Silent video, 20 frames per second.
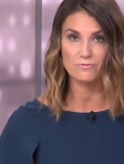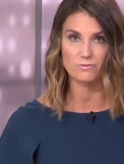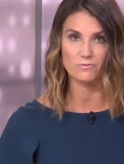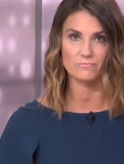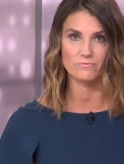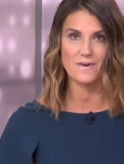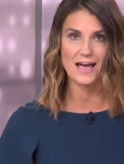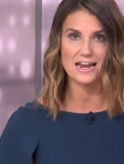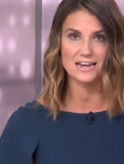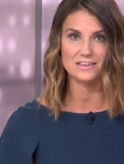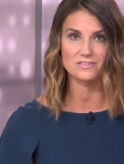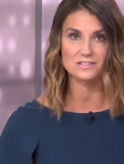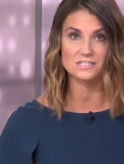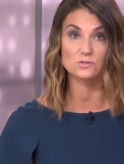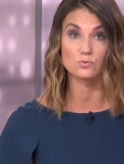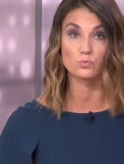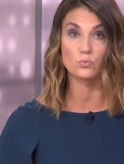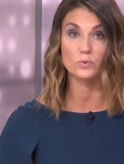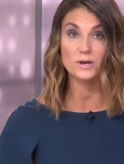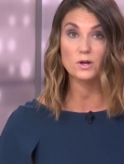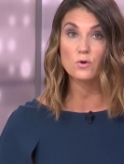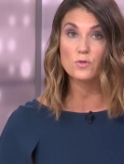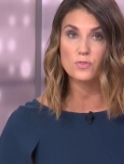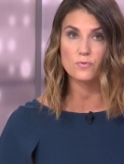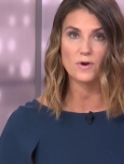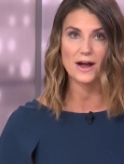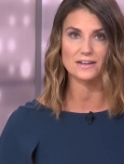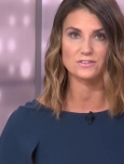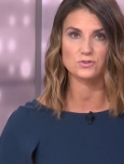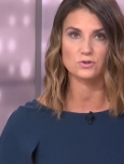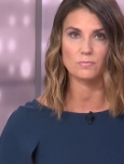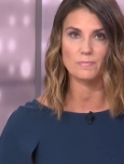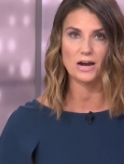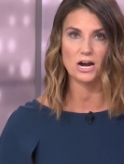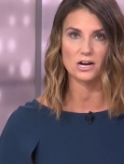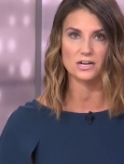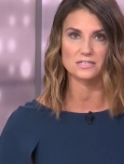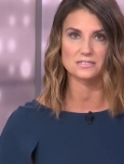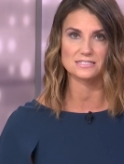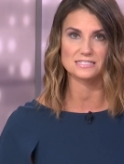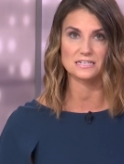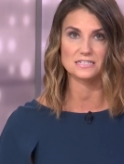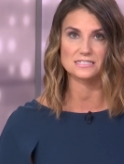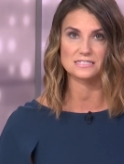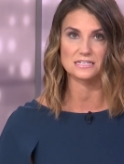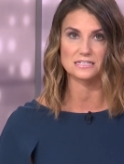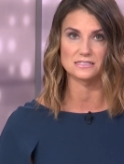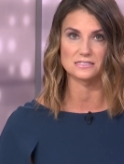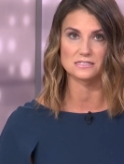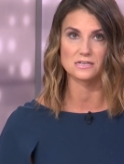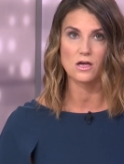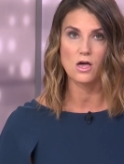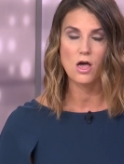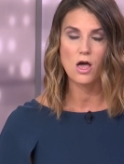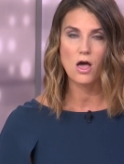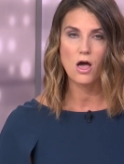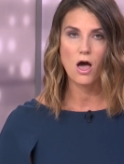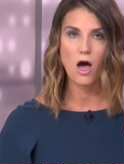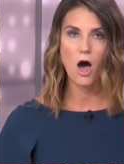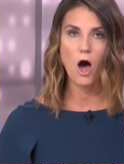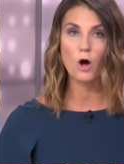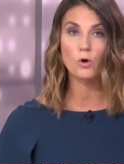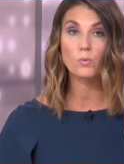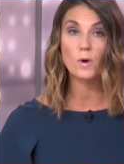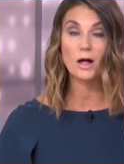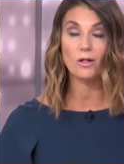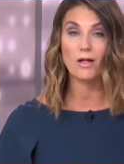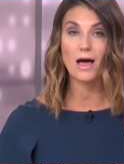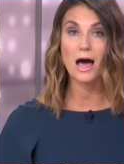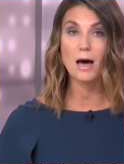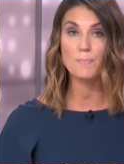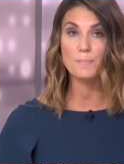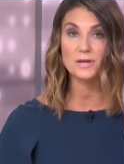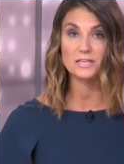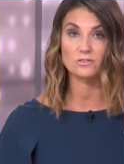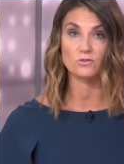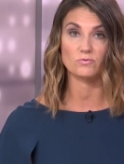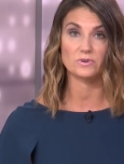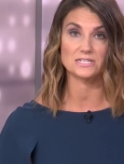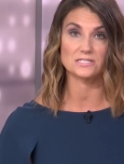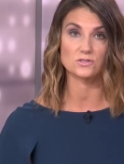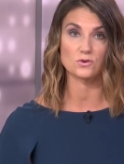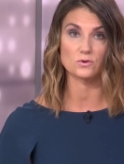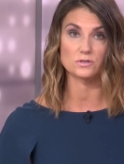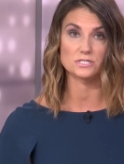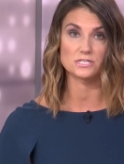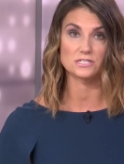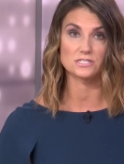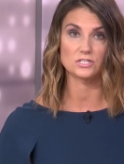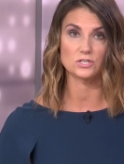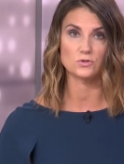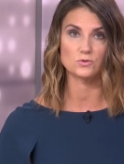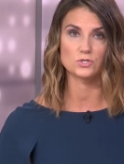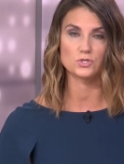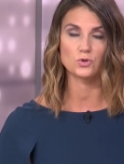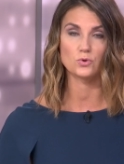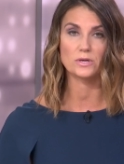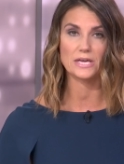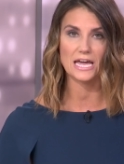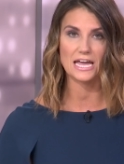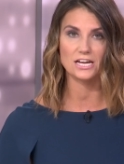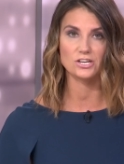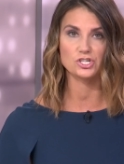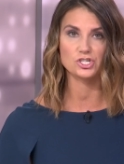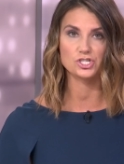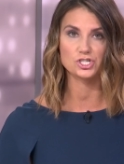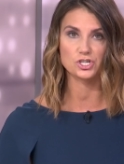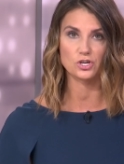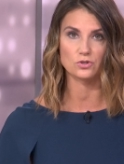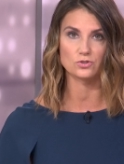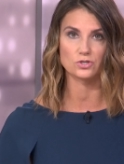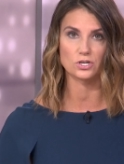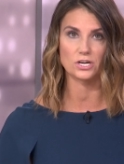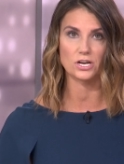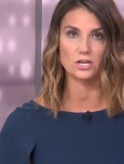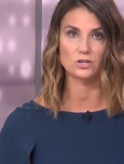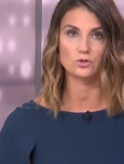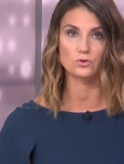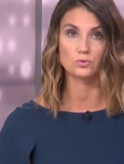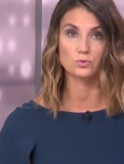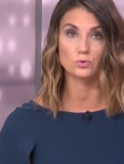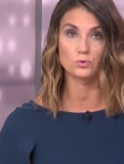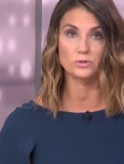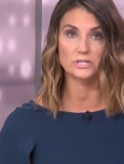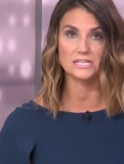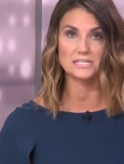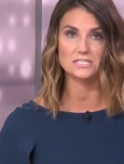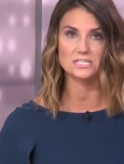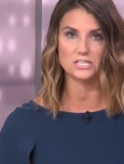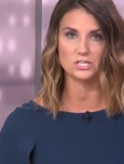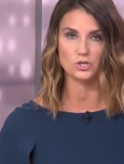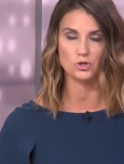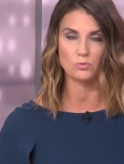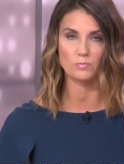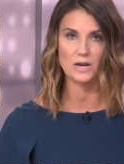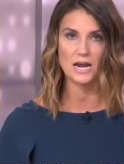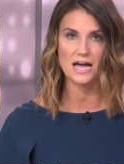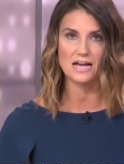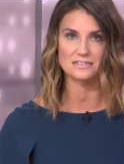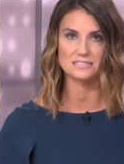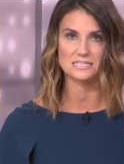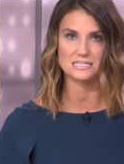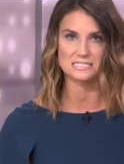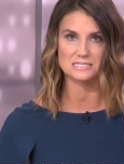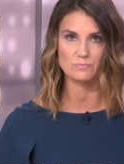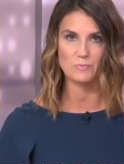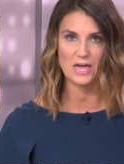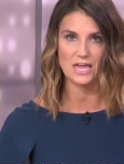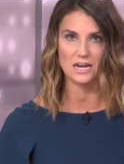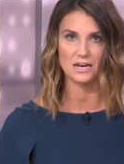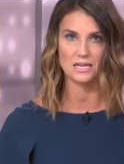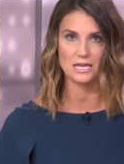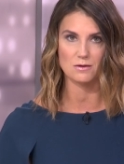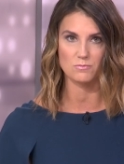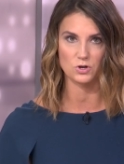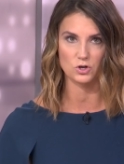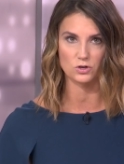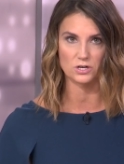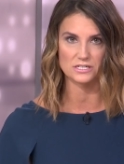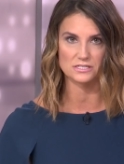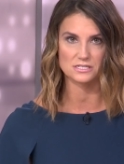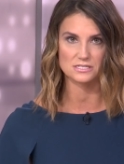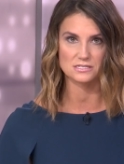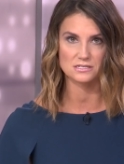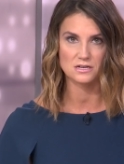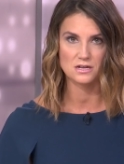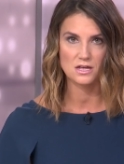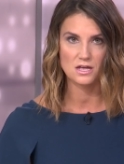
from fighting this real threat to American citizens, all while upping the resources used to cage children and cruelly dehumanize Hispanic immigrants.